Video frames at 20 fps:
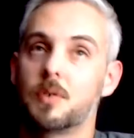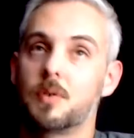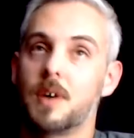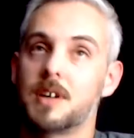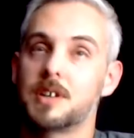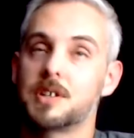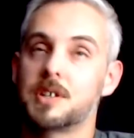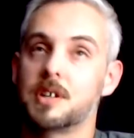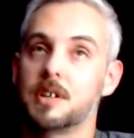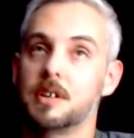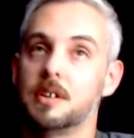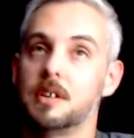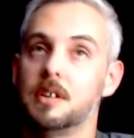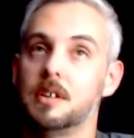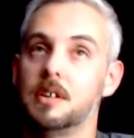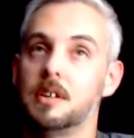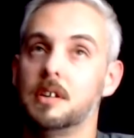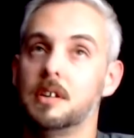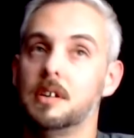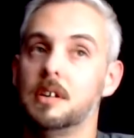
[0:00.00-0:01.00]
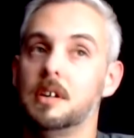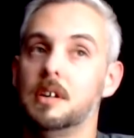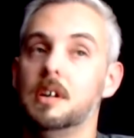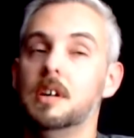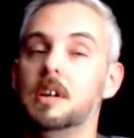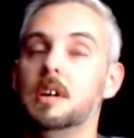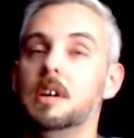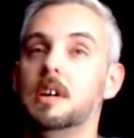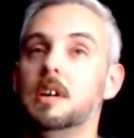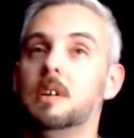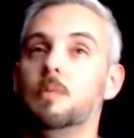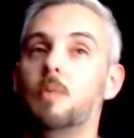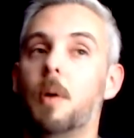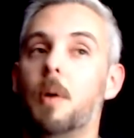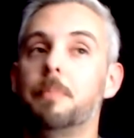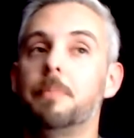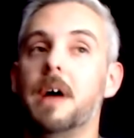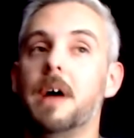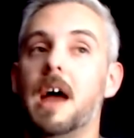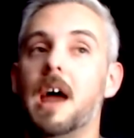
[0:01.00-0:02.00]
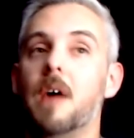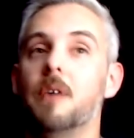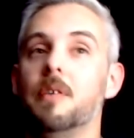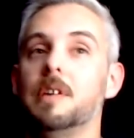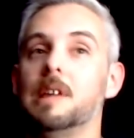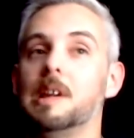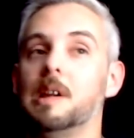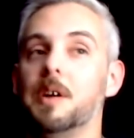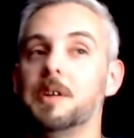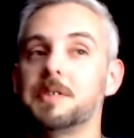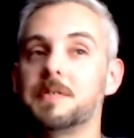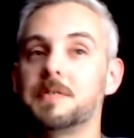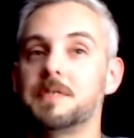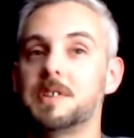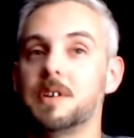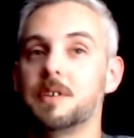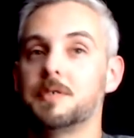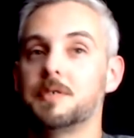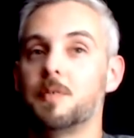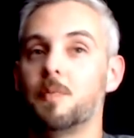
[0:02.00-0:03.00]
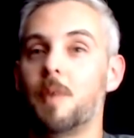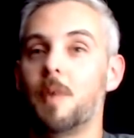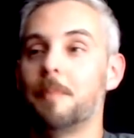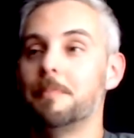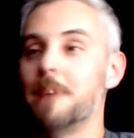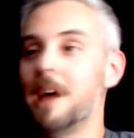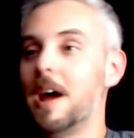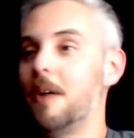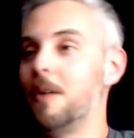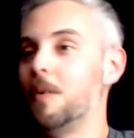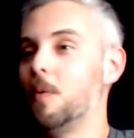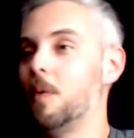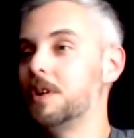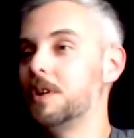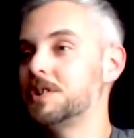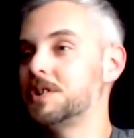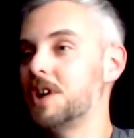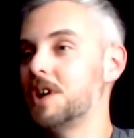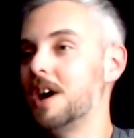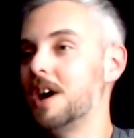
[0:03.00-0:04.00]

Good question. One parent, lots of children, one parent, one